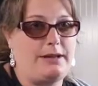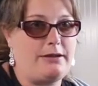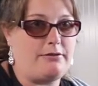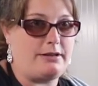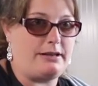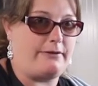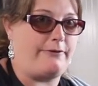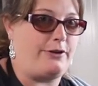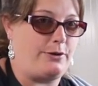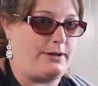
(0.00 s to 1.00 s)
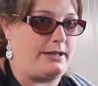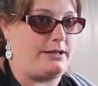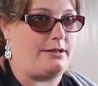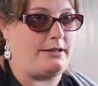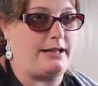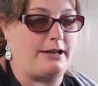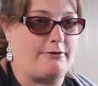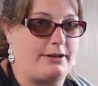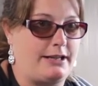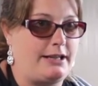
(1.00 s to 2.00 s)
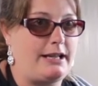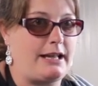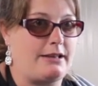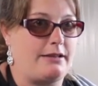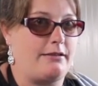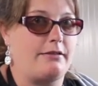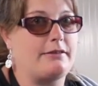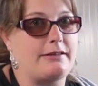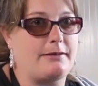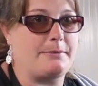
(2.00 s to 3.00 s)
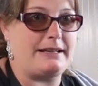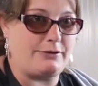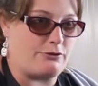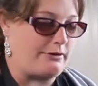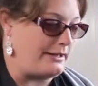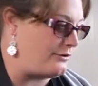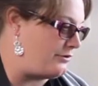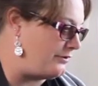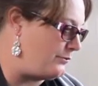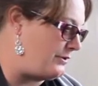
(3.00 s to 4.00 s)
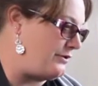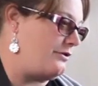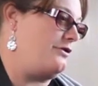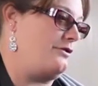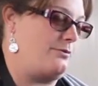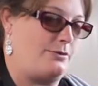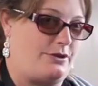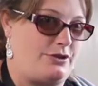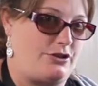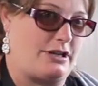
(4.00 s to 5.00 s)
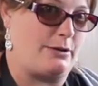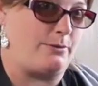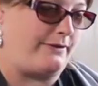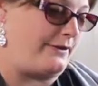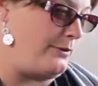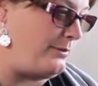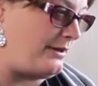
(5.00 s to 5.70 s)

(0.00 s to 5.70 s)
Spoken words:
We are in the viewing gallery and there are some interactions which I just want to share with you.